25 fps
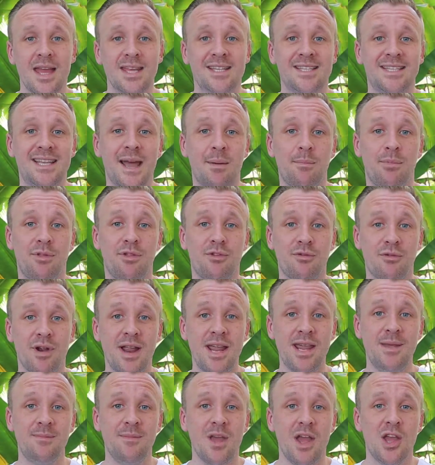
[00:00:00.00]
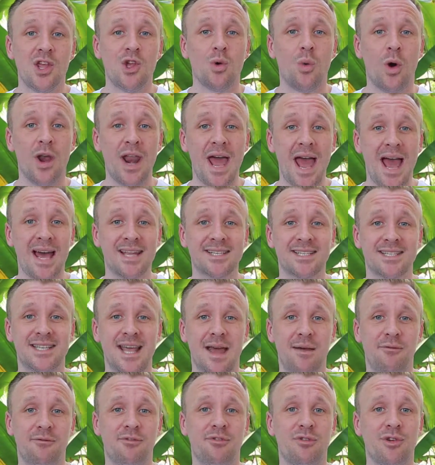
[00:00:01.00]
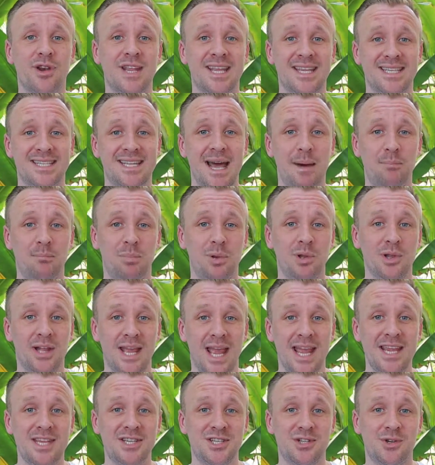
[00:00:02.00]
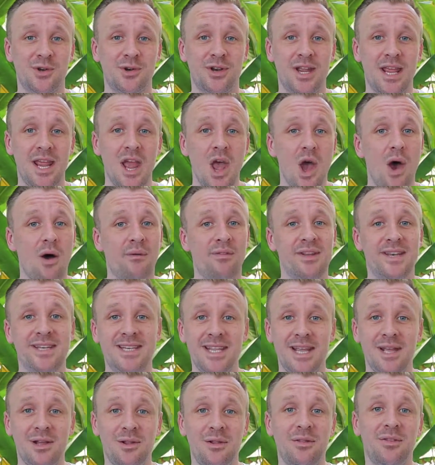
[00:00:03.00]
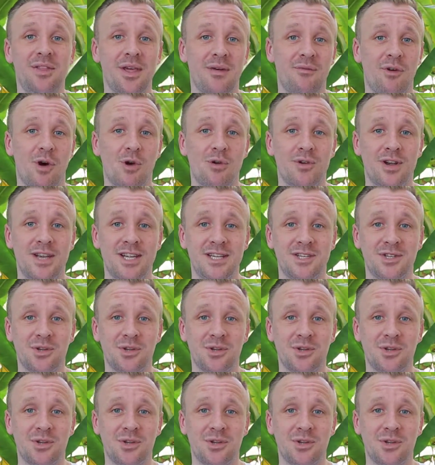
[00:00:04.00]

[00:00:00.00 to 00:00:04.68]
Step 3, you want to ask them for an example case study of a deal they've already